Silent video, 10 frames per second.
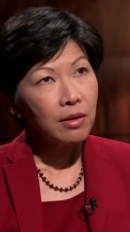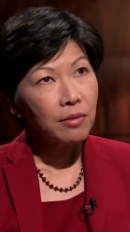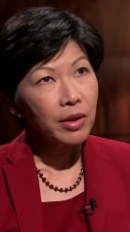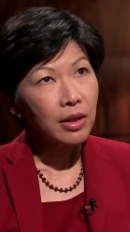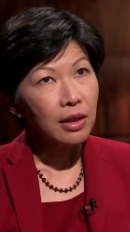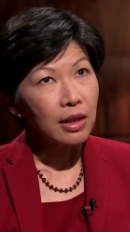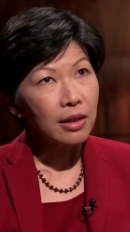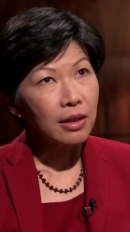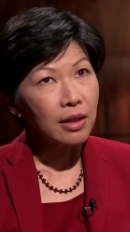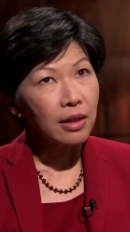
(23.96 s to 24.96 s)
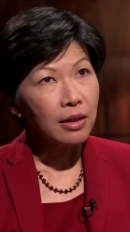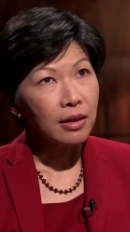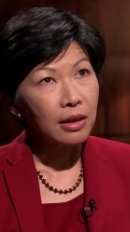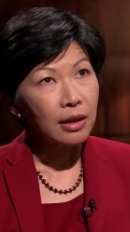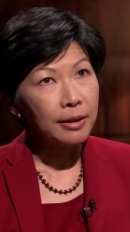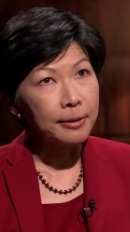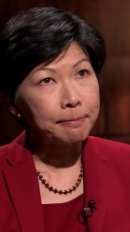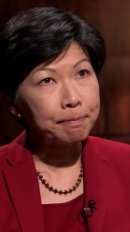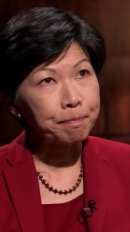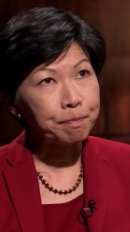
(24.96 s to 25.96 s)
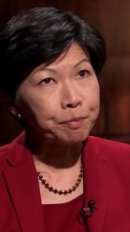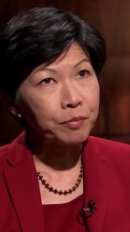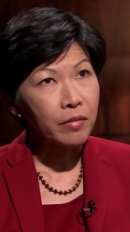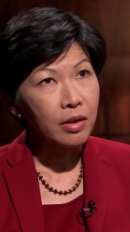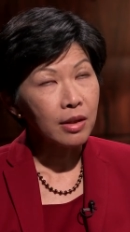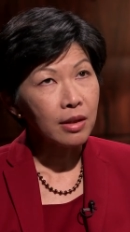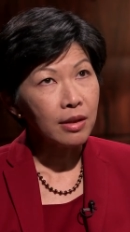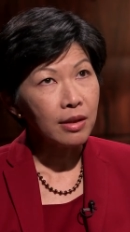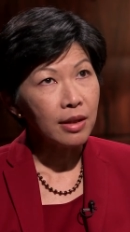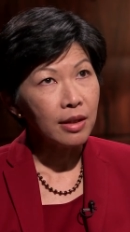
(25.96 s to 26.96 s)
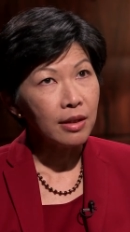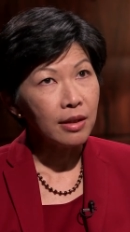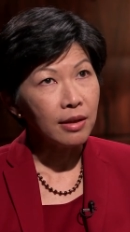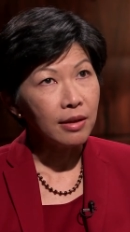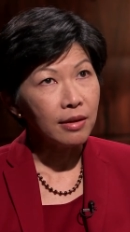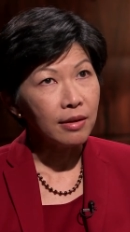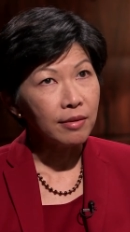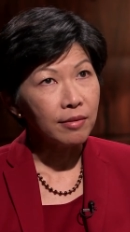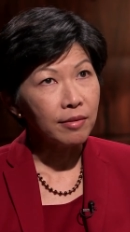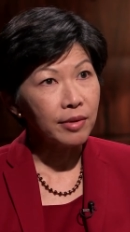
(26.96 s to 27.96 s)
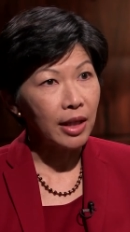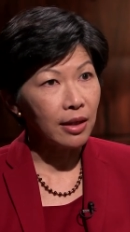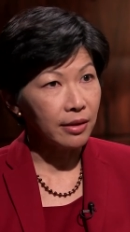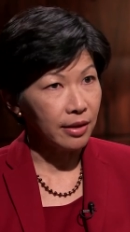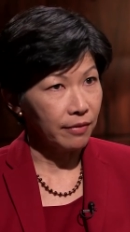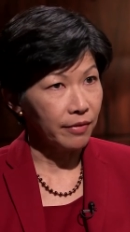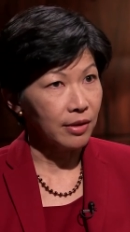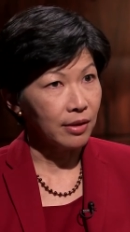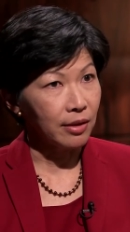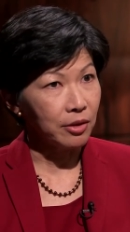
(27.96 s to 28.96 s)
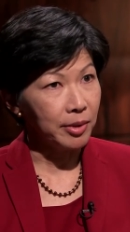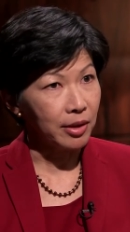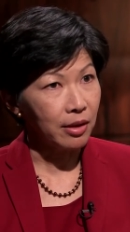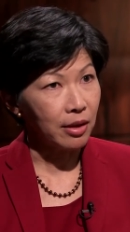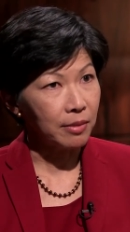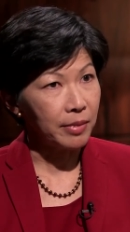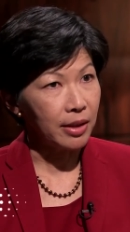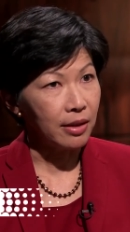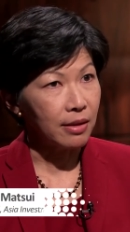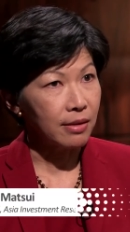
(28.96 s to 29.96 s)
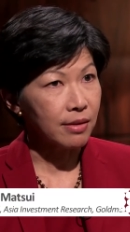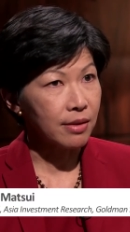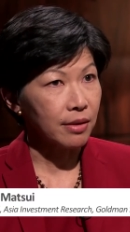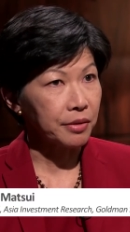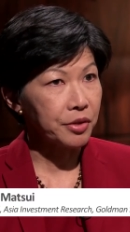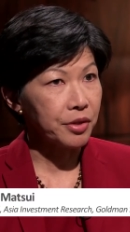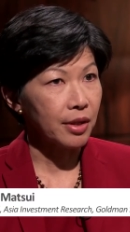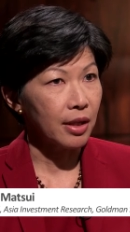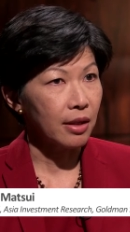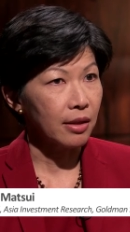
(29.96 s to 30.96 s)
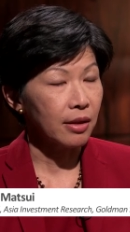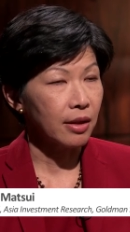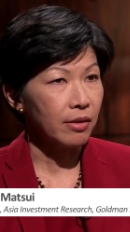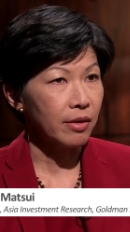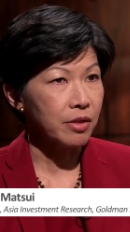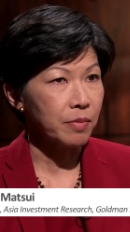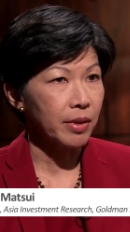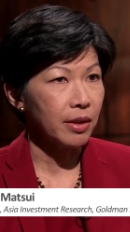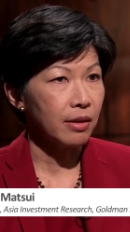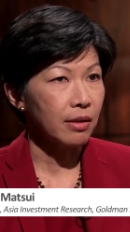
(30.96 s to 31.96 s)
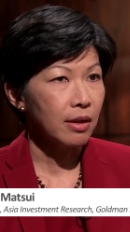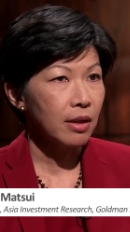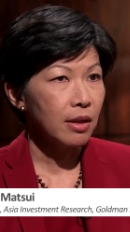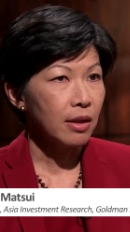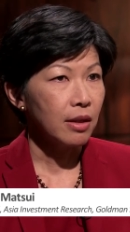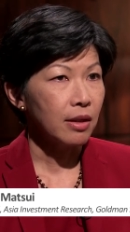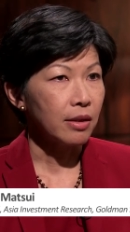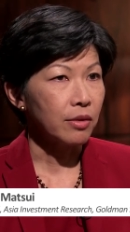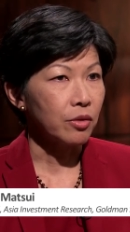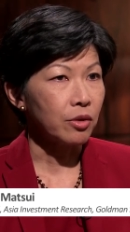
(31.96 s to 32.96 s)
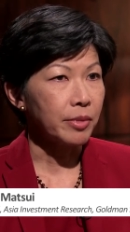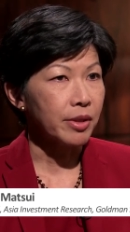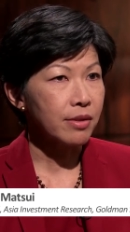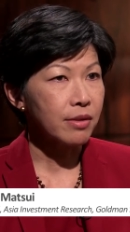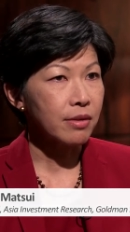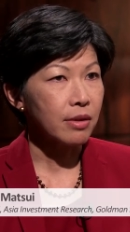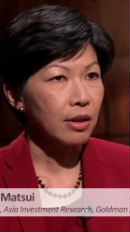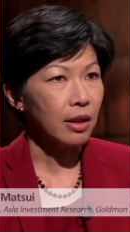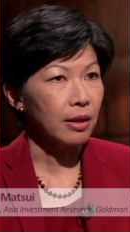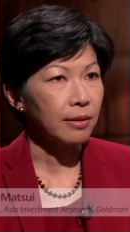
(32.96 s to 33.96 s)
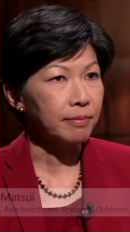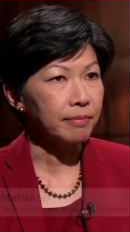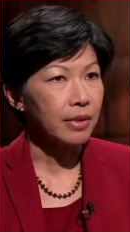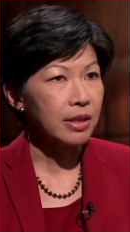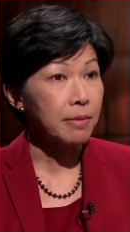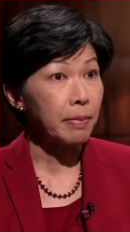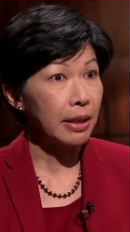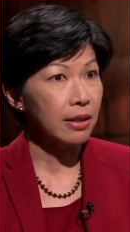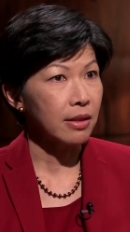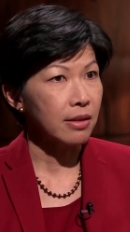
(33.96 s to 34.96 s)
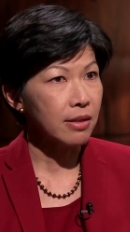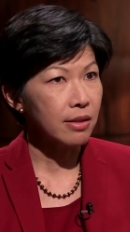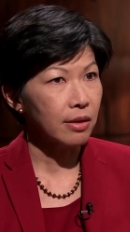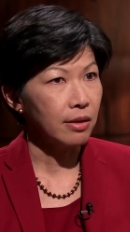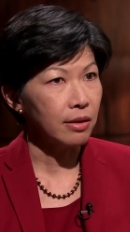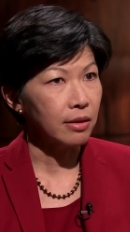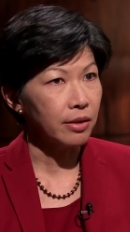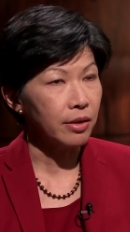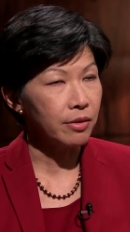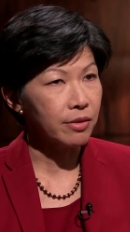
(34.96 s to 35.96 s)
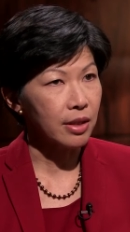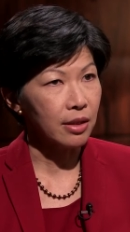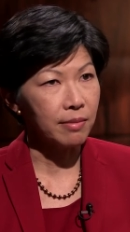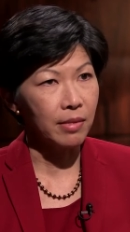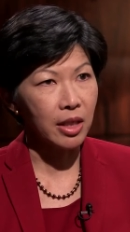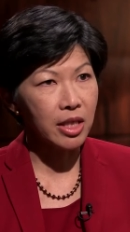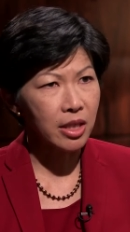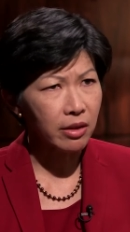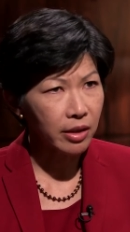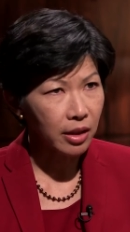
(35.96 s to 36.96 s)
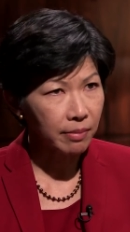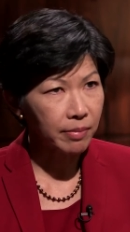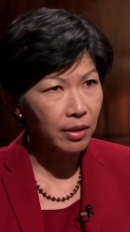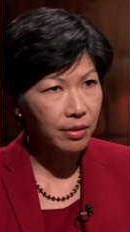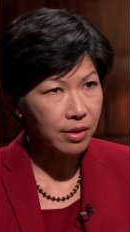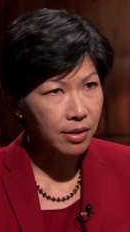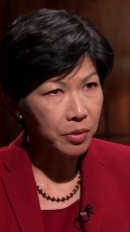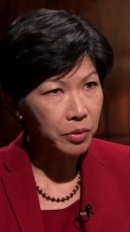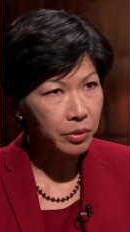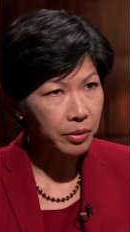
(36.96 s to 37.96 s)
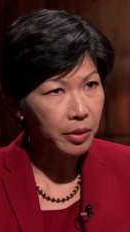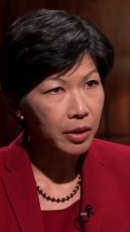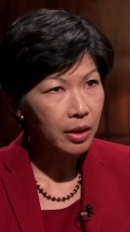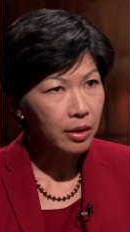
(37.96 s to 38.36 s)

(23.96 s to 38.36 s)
Well, I think um, the reality of the global economy is such that there has been an enormous um, dependence on using the monetary policy tool